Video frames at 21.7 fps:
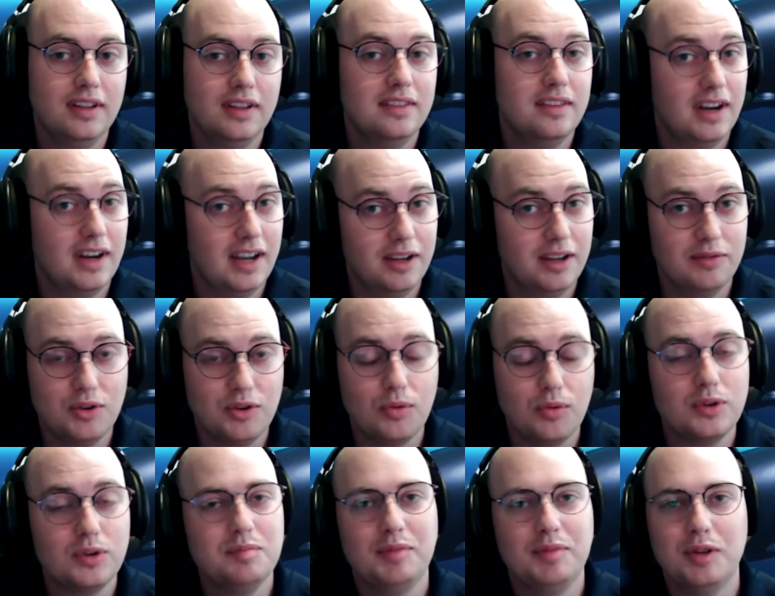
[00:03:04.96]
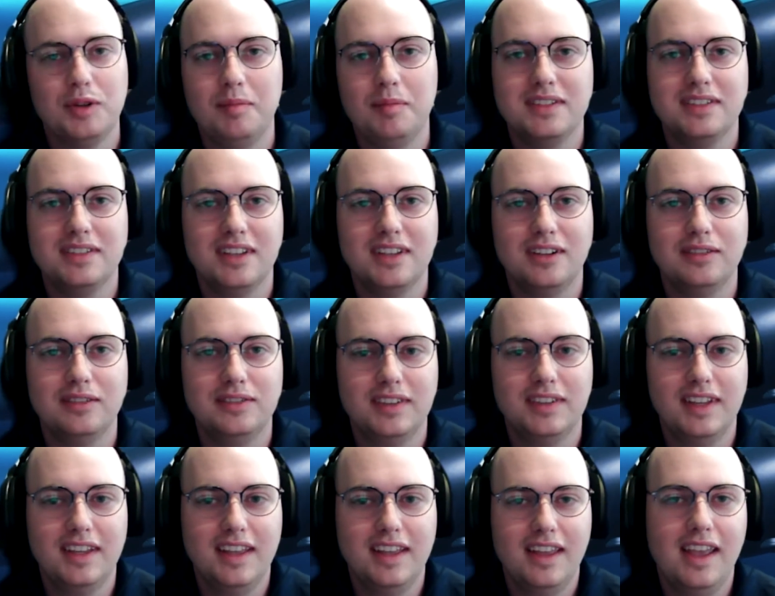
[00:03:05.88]
that I, of course, built myself,
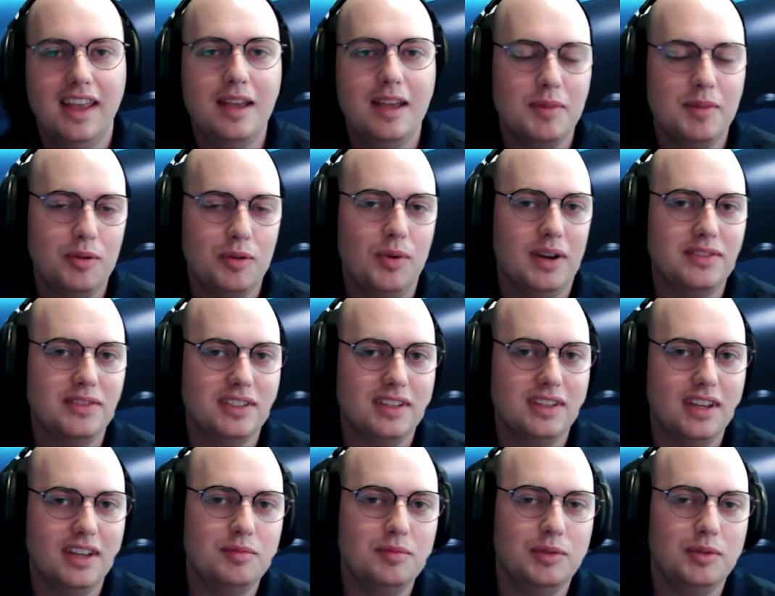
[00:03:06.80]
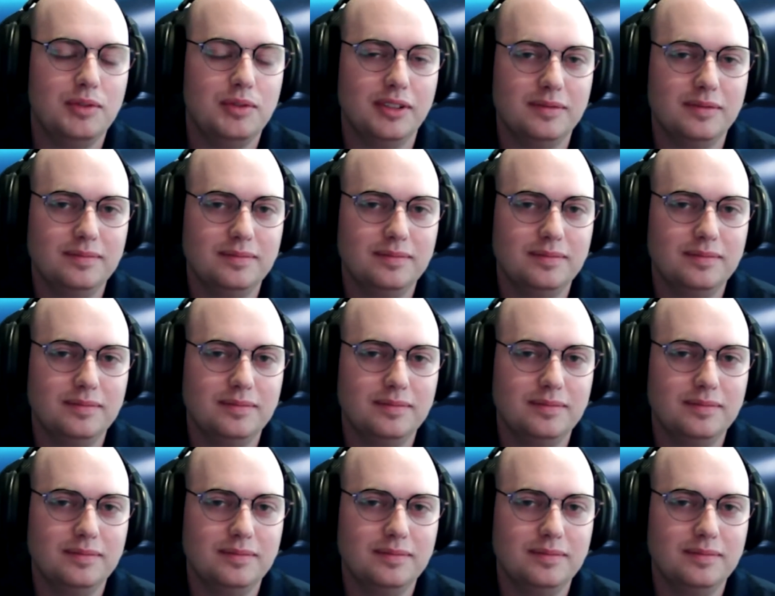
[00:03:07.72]
and my wife's engagement ring.